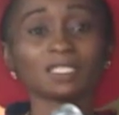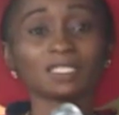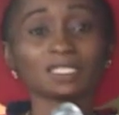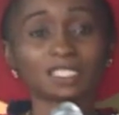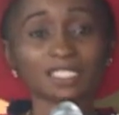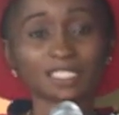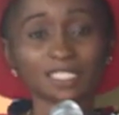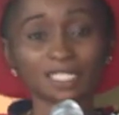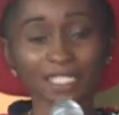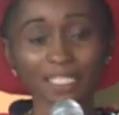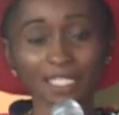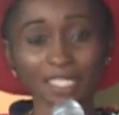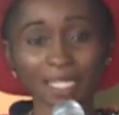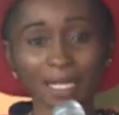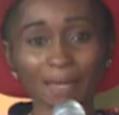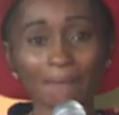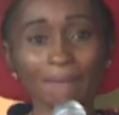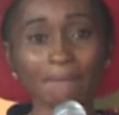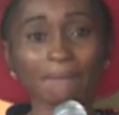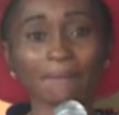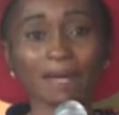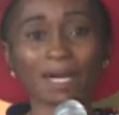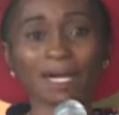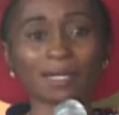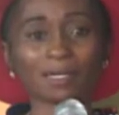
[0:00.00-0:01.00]
She
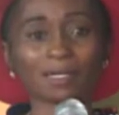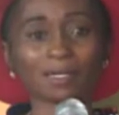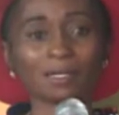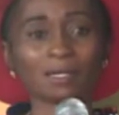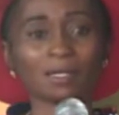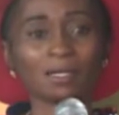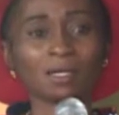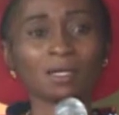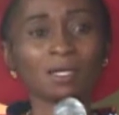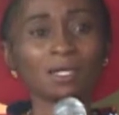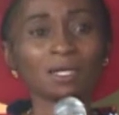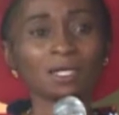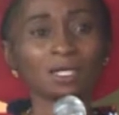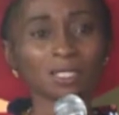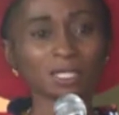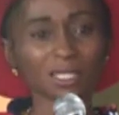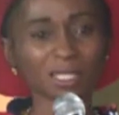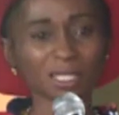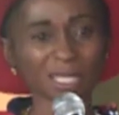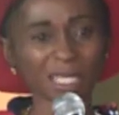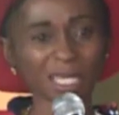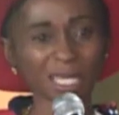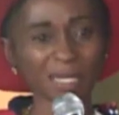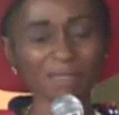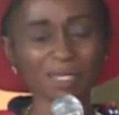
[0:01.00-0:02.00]
came back.
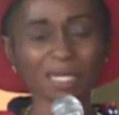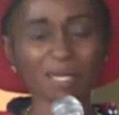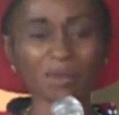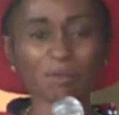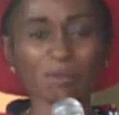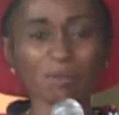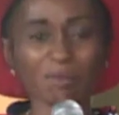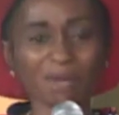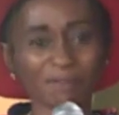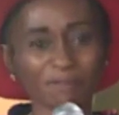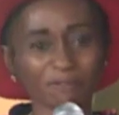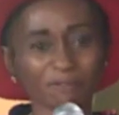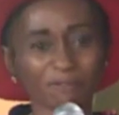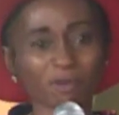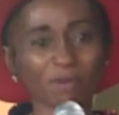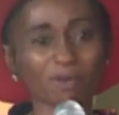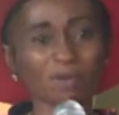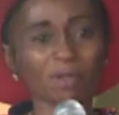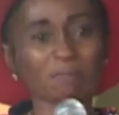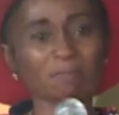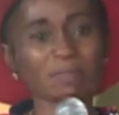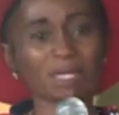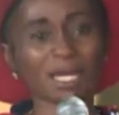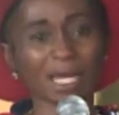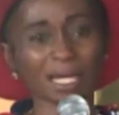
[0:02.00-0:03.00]
The woman
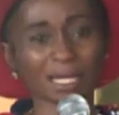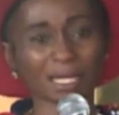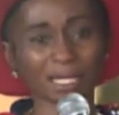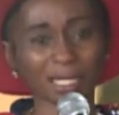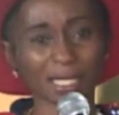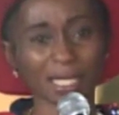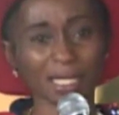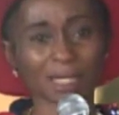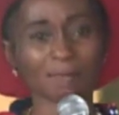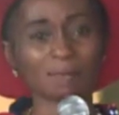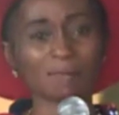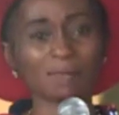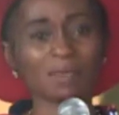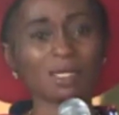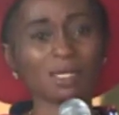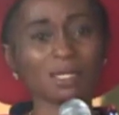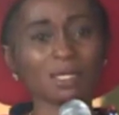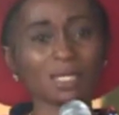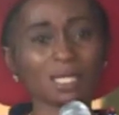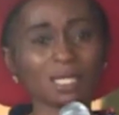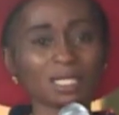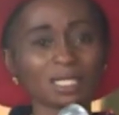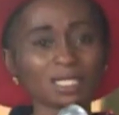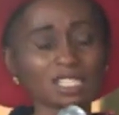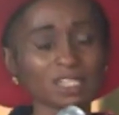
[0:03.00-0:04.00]
followed me and came.
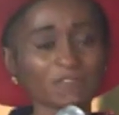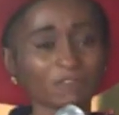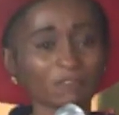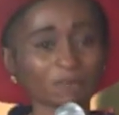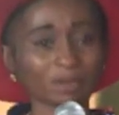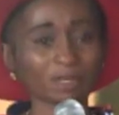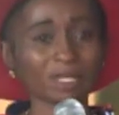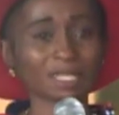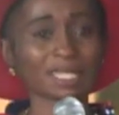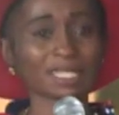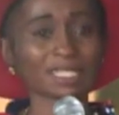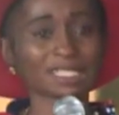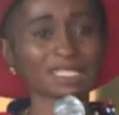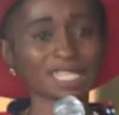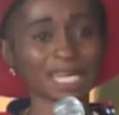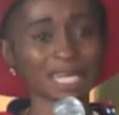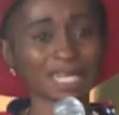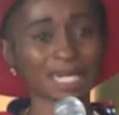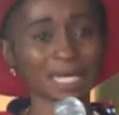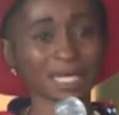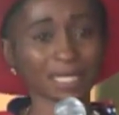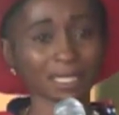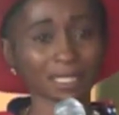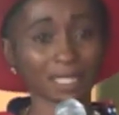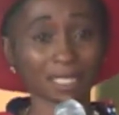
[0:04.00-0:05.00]
She followed the
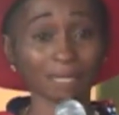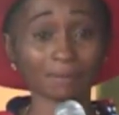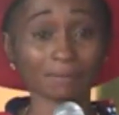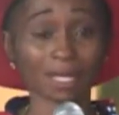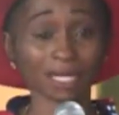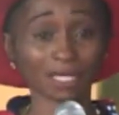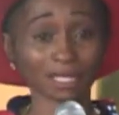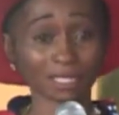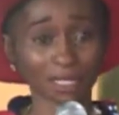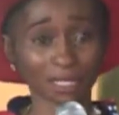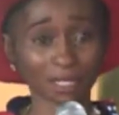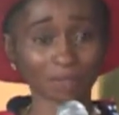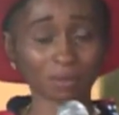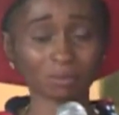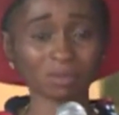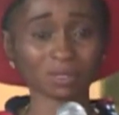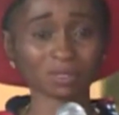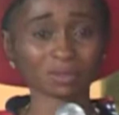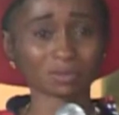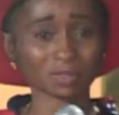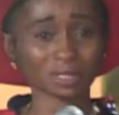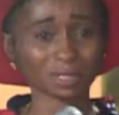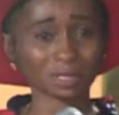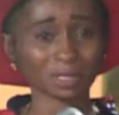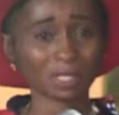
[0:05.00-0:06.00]
child and came and told
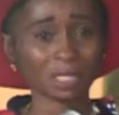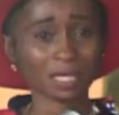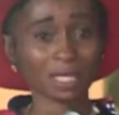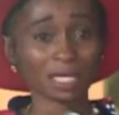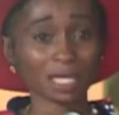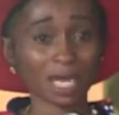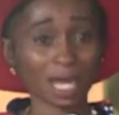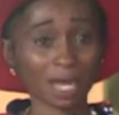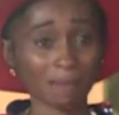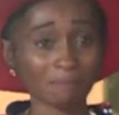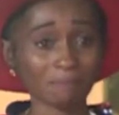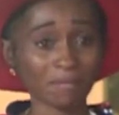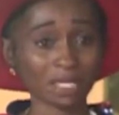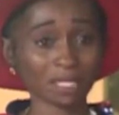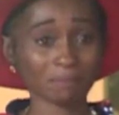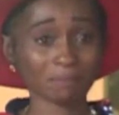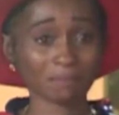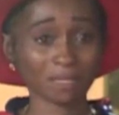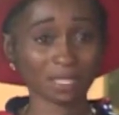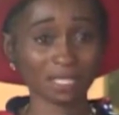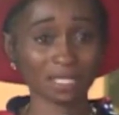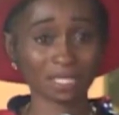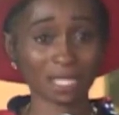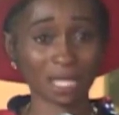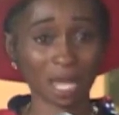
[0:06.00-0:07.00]
me and met
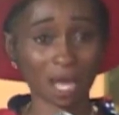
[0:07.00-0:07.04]
me in the